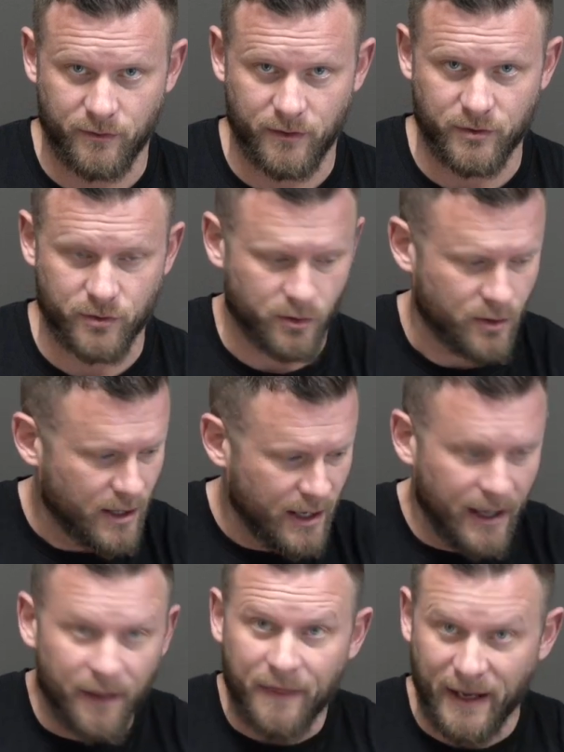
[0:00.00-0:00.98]
of Israel
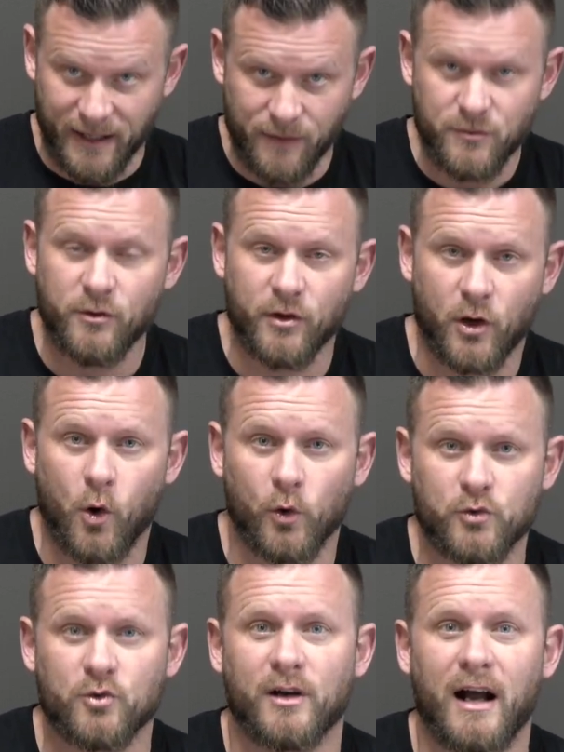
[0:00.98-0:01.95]
that gives you the
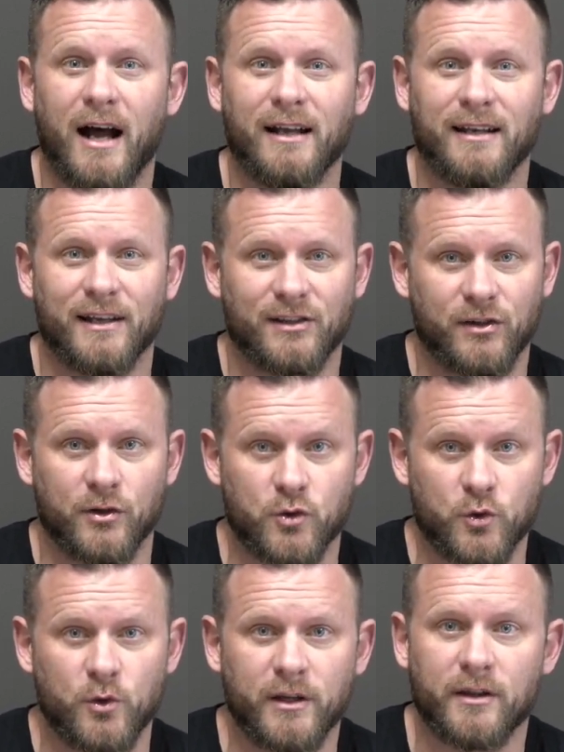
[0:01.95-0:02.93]
cultural context to
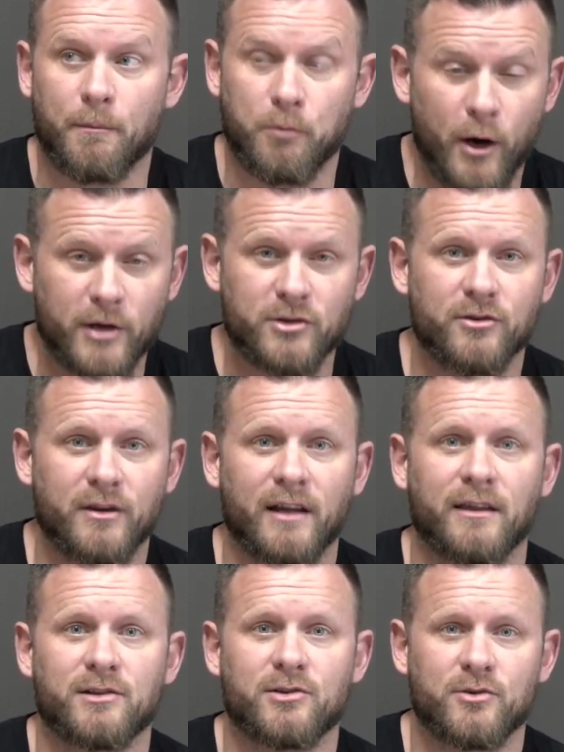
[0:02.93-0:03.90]
truly the pressure
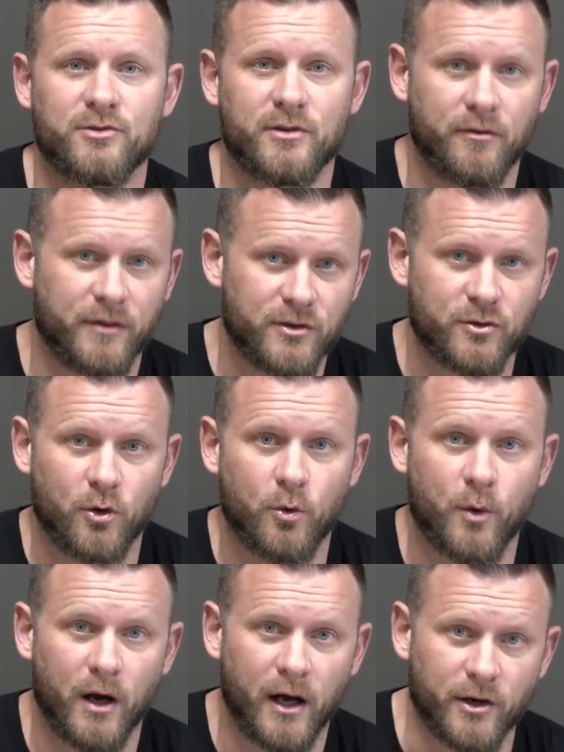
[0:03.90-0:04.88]
that the children of Israel
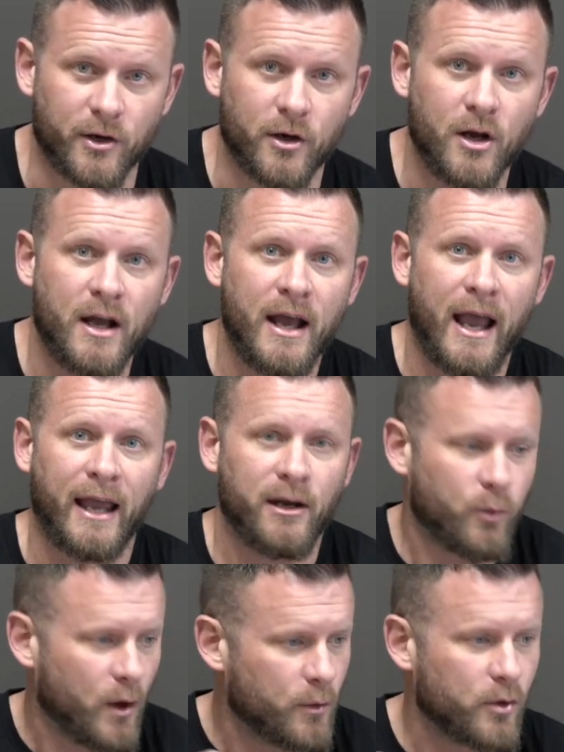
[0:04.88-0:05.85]
were under
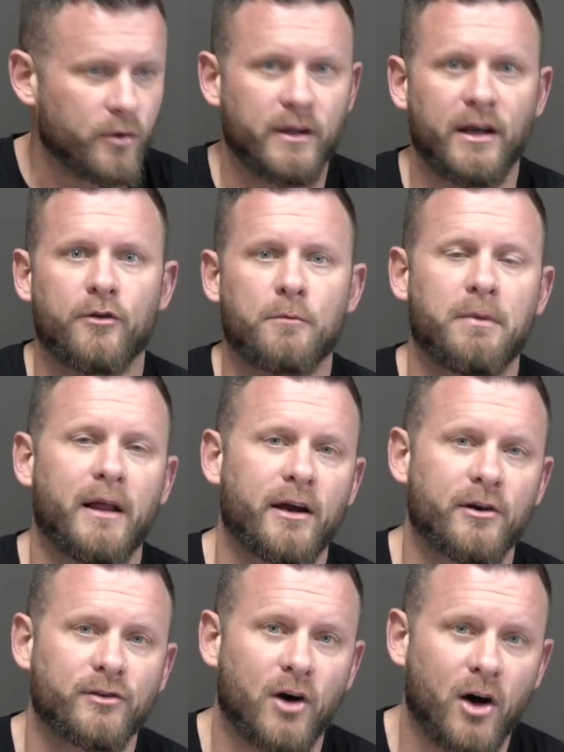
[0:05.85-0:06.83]
and what were the other
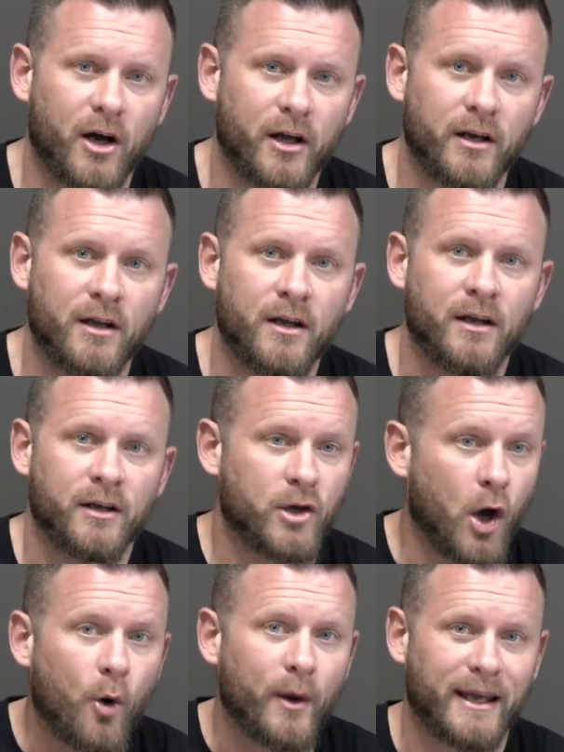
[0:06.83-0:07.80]
players on
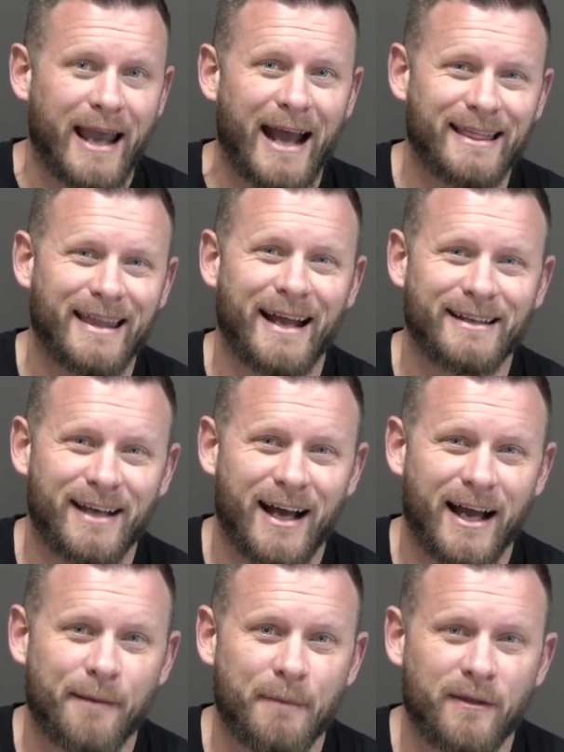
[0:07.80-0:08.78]
going at that
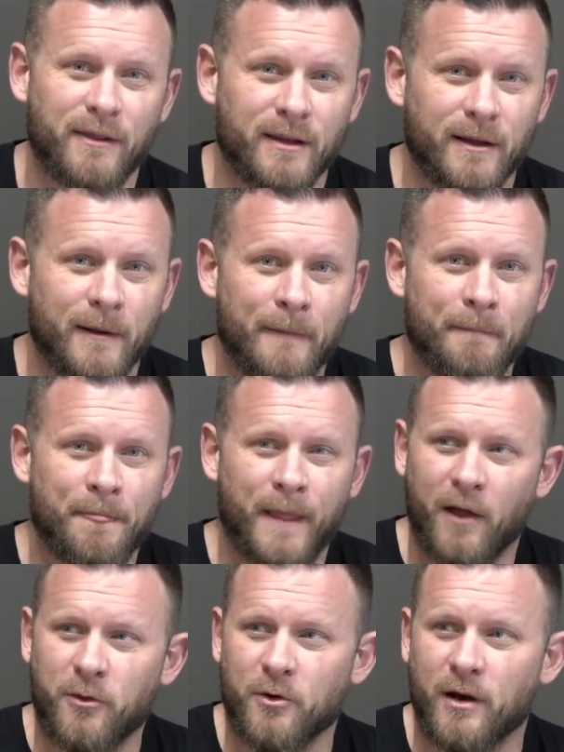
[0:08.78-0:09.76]
time and the
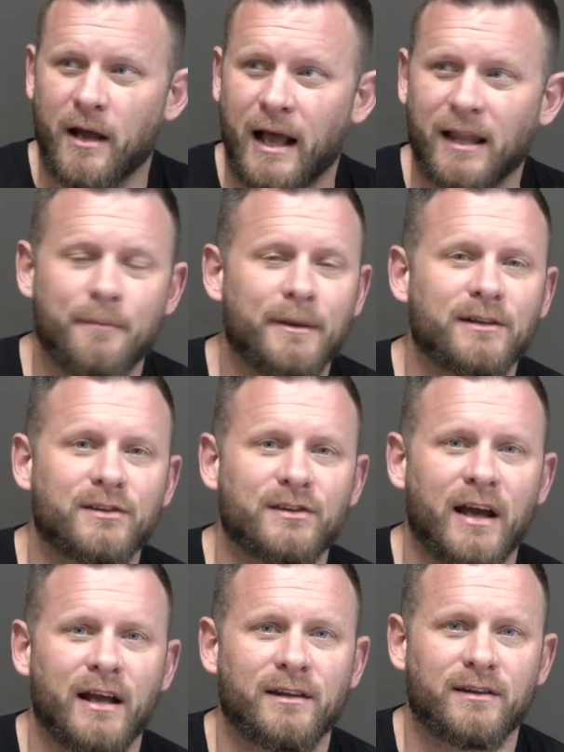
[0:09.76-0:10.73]
other elements
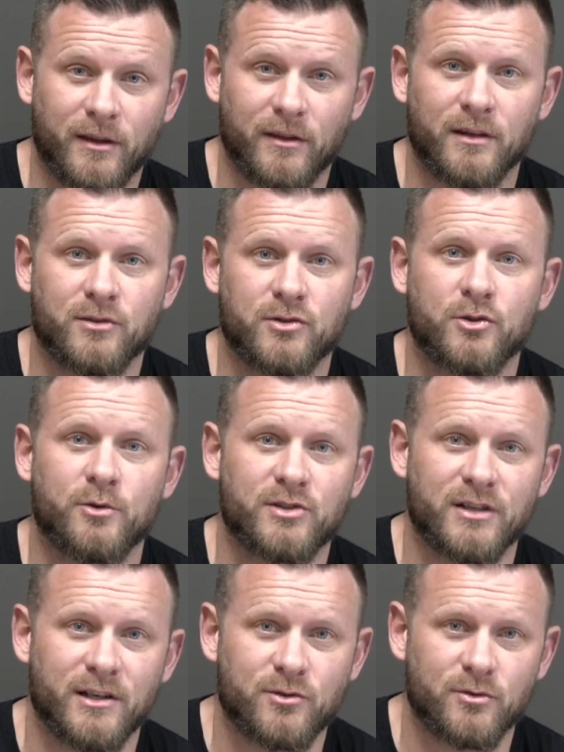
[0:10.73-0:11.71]
that, that the
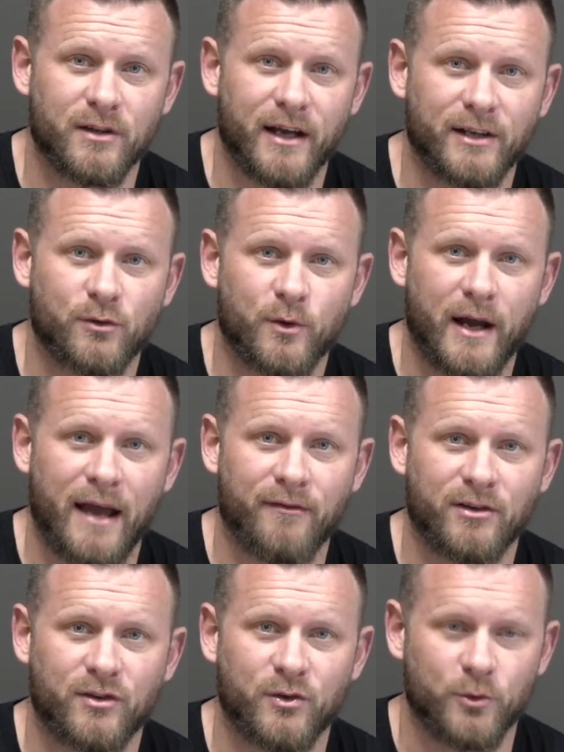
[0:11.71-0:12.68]
Jewish Israelites were
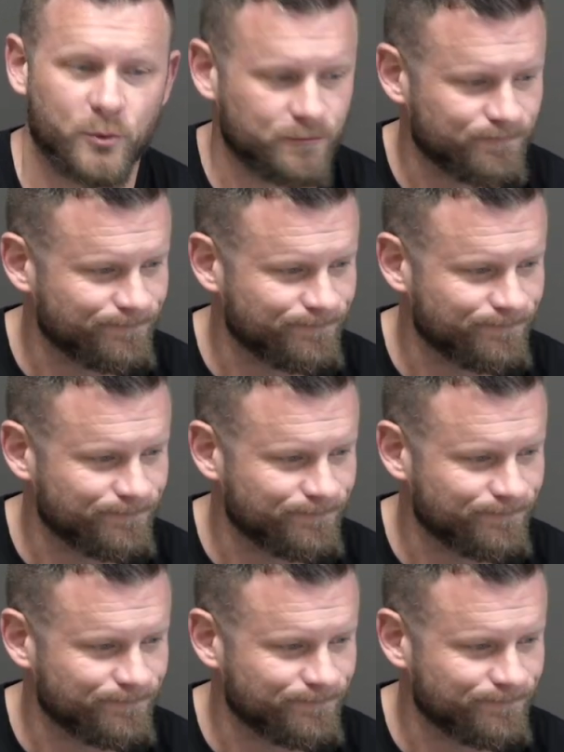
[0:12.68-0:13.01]
having to